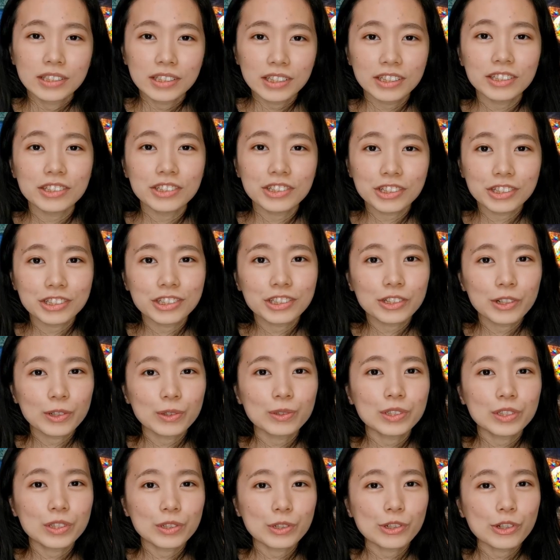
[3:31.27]
This just
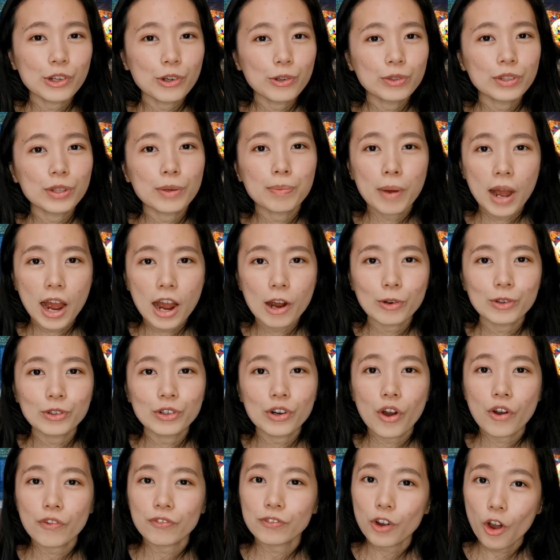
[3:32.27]
goes to show the
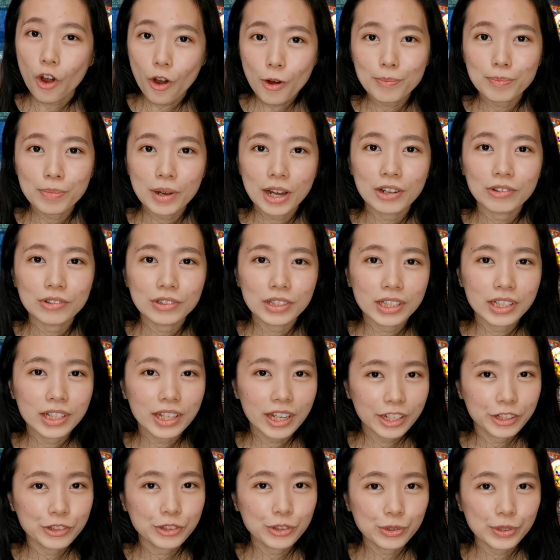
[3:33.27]
power of compounding
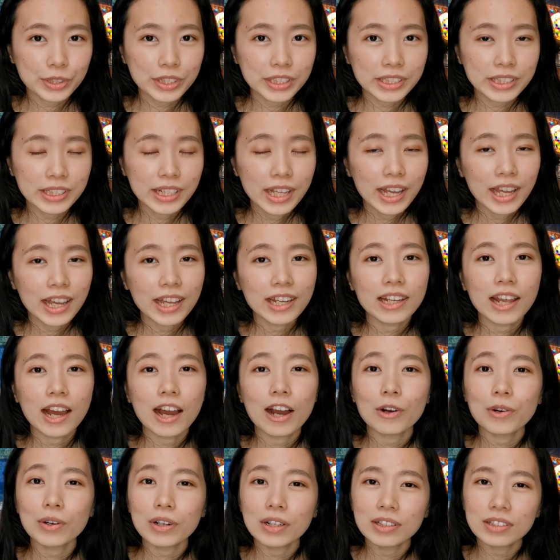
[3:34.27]
interest and
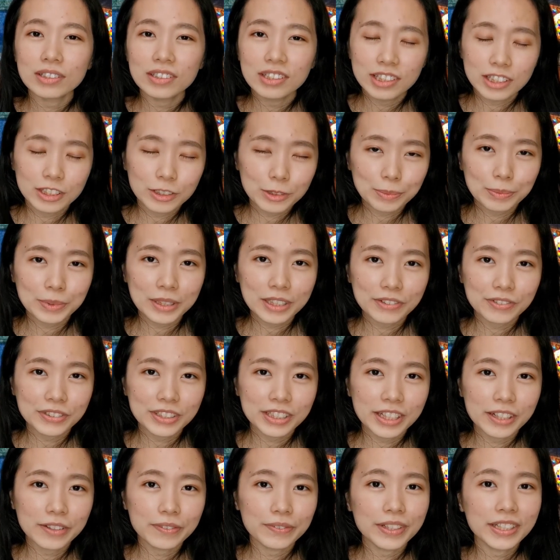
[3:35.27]
how a little bit of
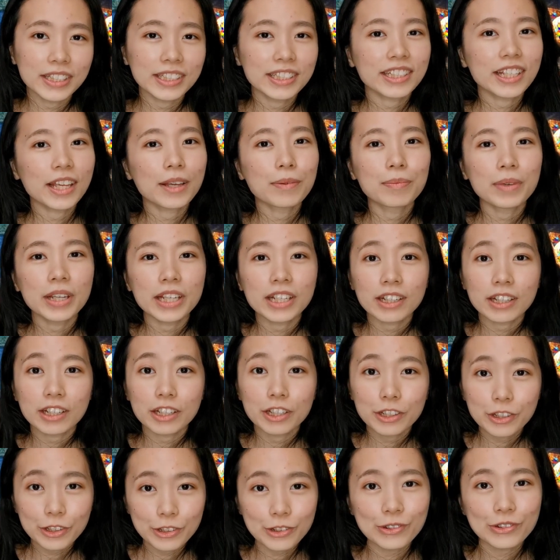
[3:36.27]
savings can make a
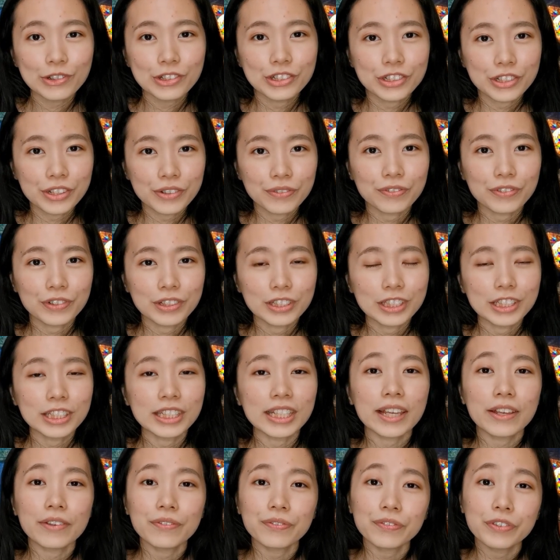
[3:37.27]
huge difference
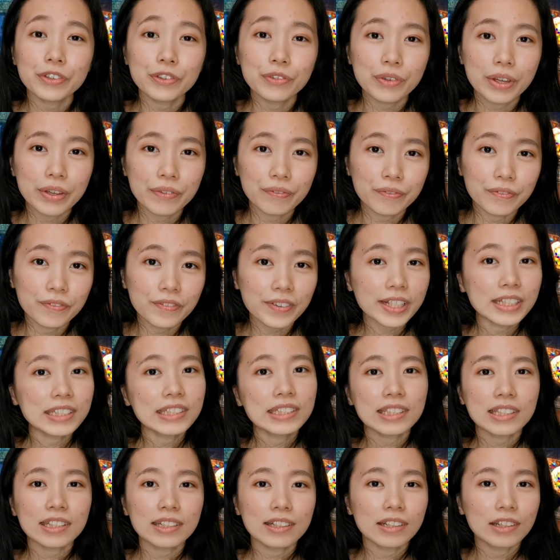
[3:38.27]
if you
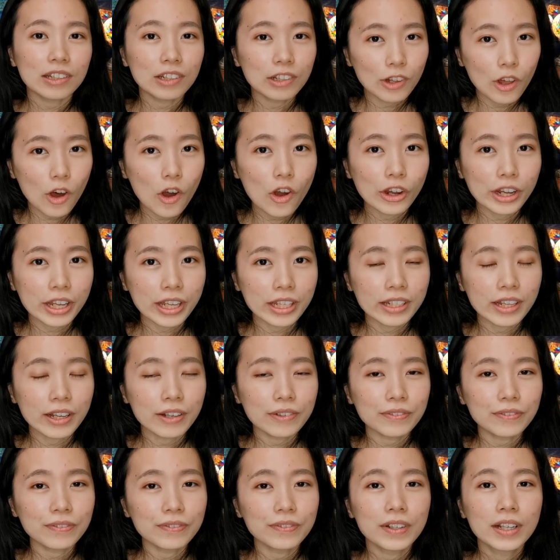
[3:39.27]
invest it long
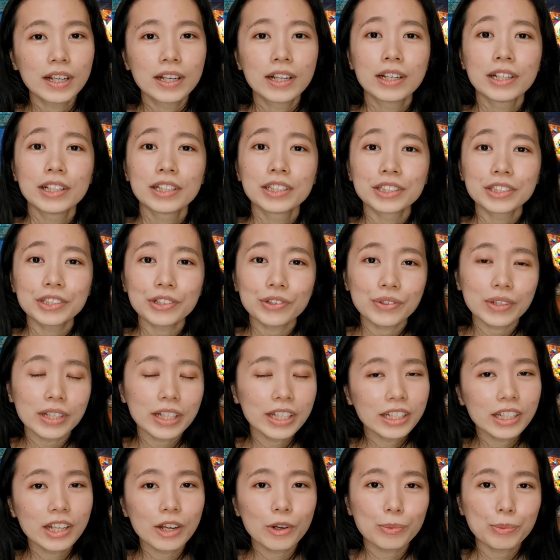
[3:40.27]
enough. So
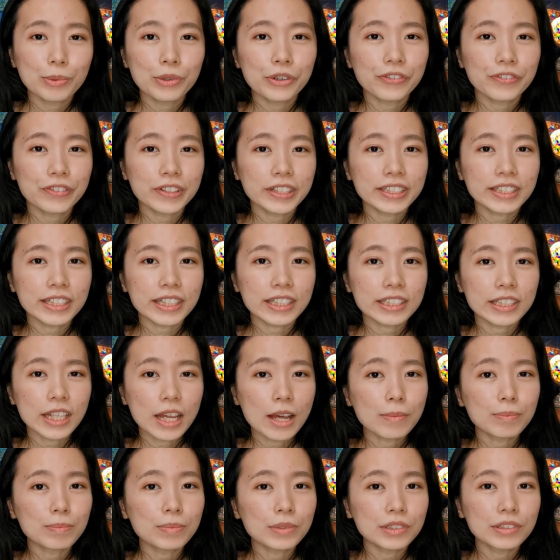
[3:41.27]
in our previous
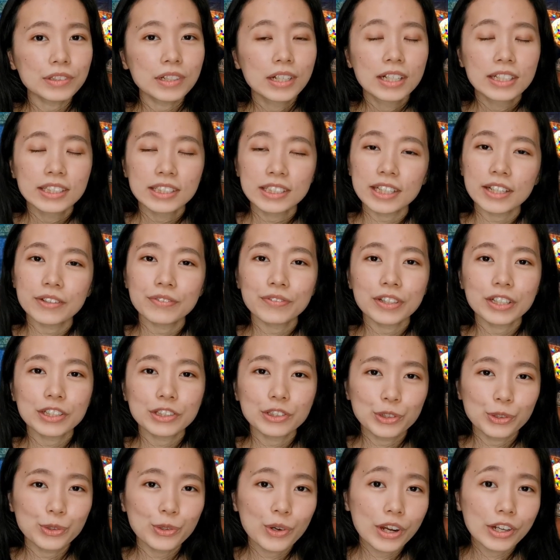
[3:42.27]
example, saving
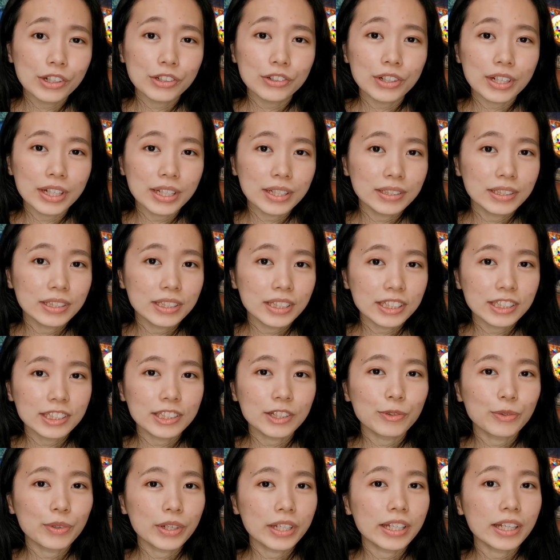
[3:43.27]

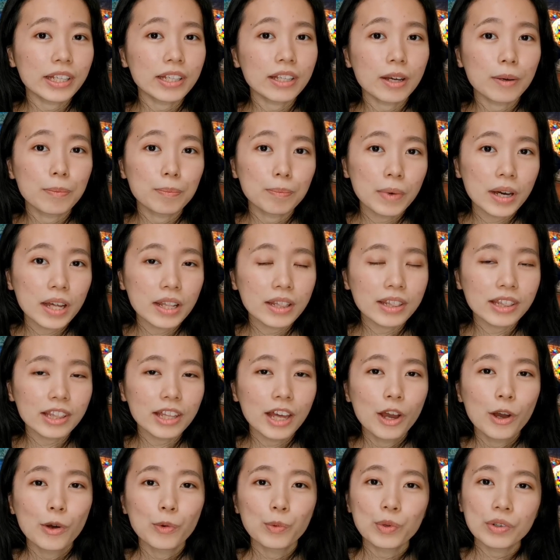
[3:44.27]
260 ringgit a month
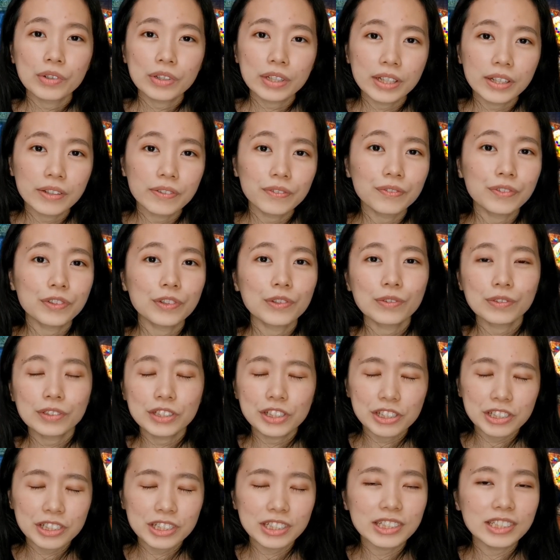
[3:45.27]
will give you
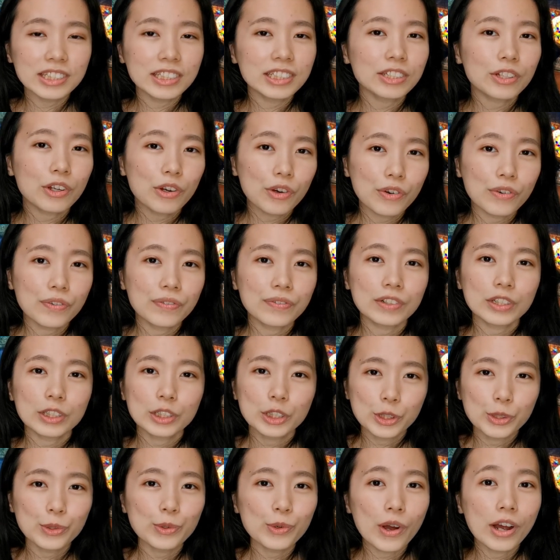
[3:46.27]
just over
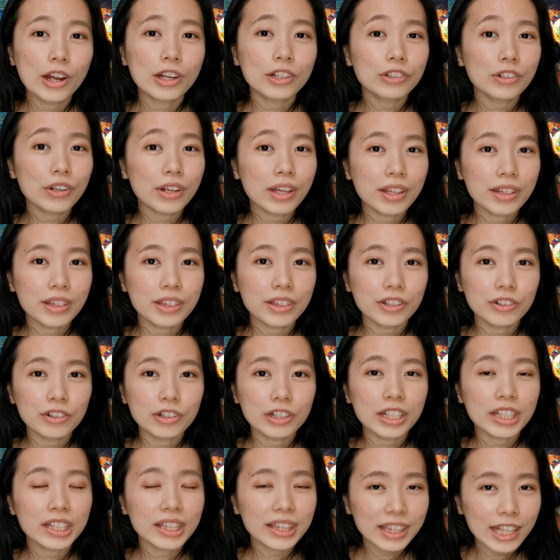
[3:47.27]

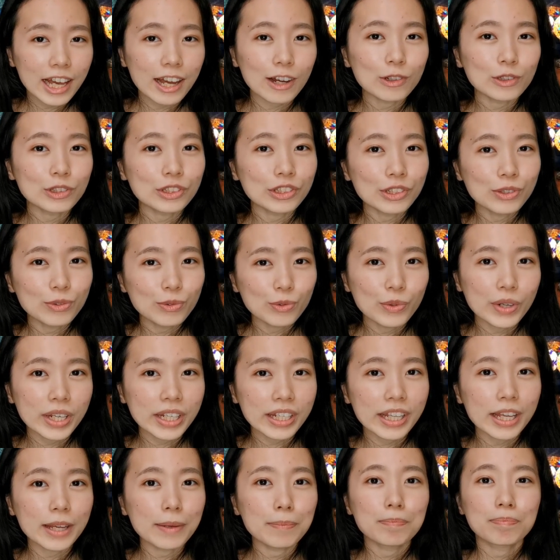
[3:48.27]
230,000
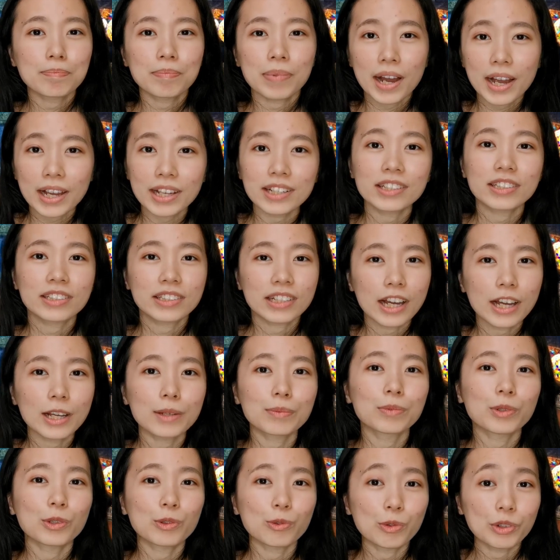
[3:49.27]
ringgit by the
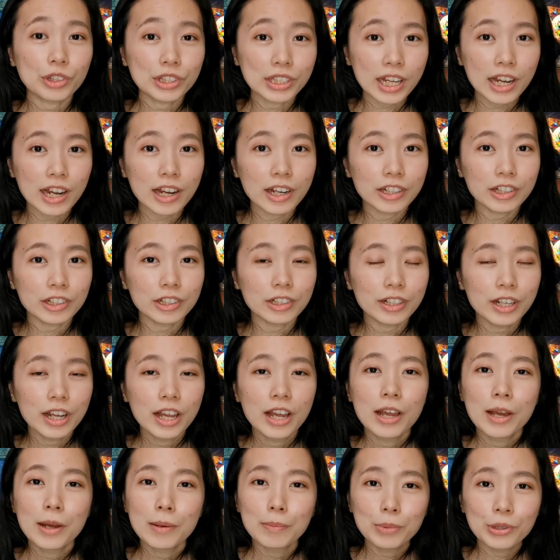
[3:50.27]
time you retire,
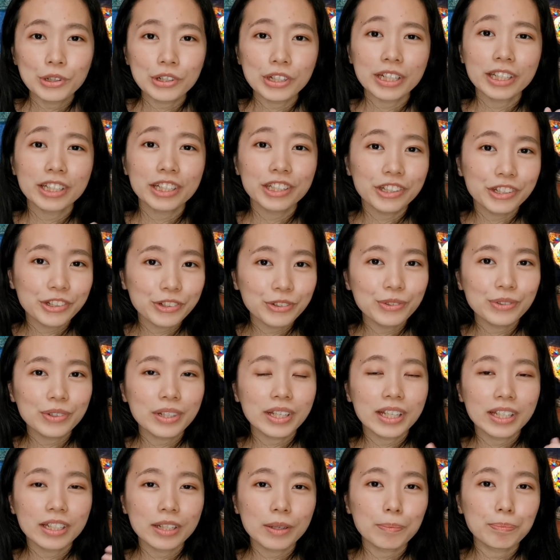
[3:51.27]
putting you
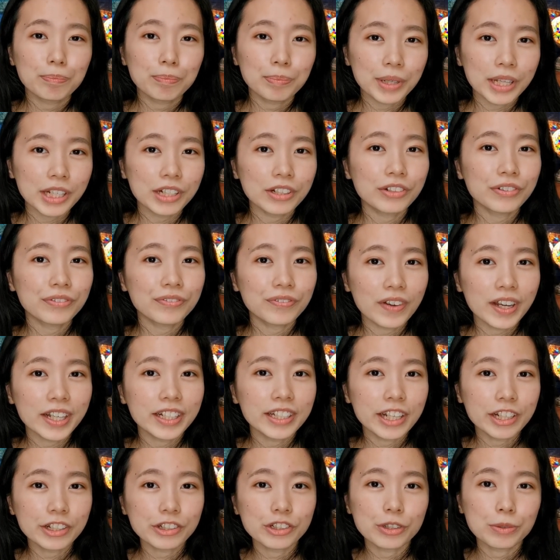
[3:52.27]
in a better
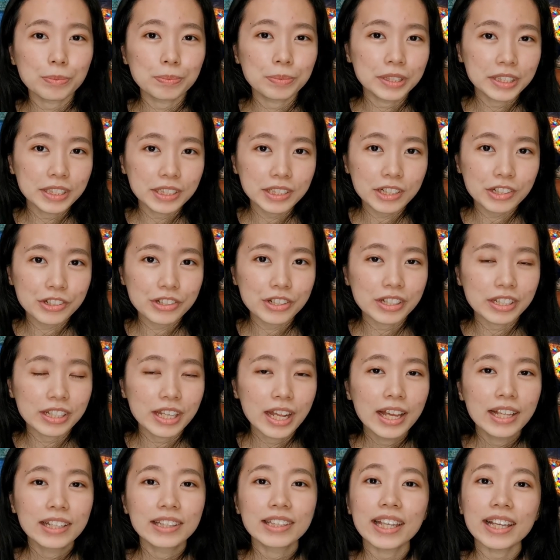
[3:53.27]
financial position
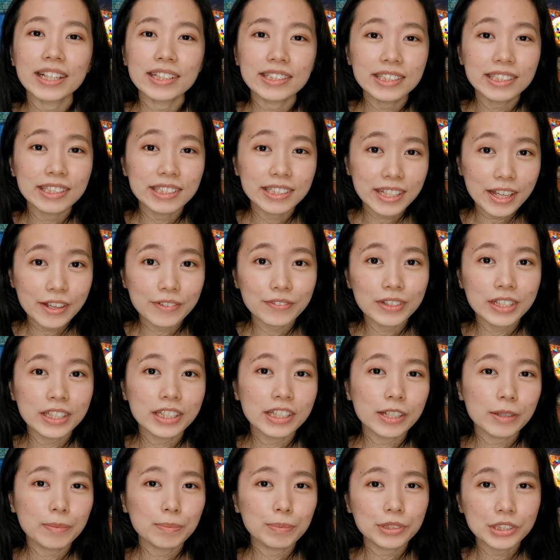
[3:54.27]
than
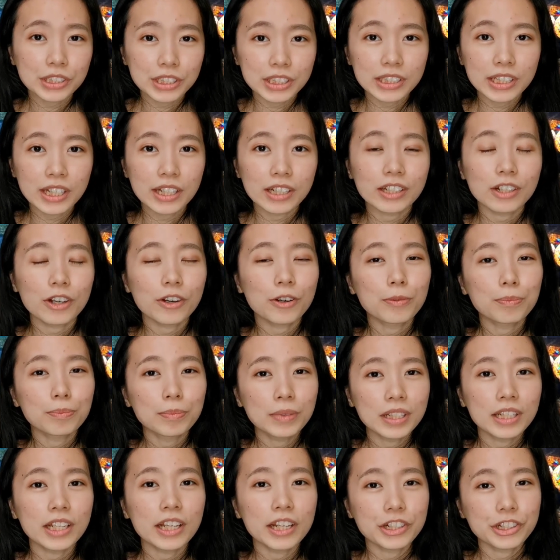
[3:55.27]
70% of
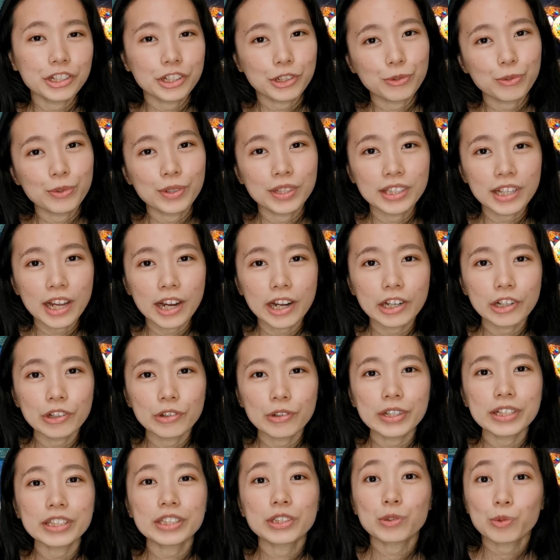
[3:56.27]
Malaysian
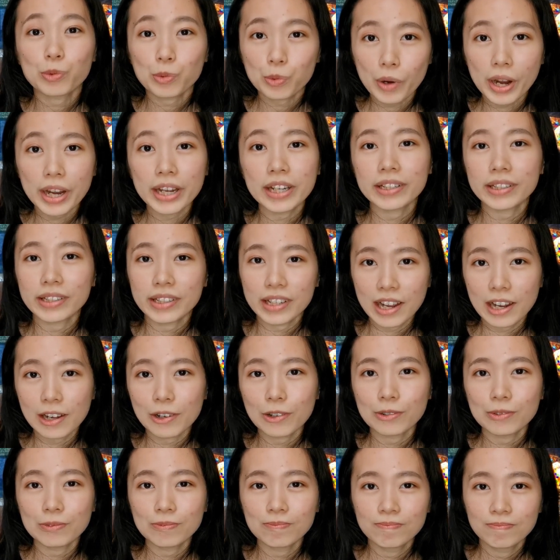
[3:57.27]
retirees right now.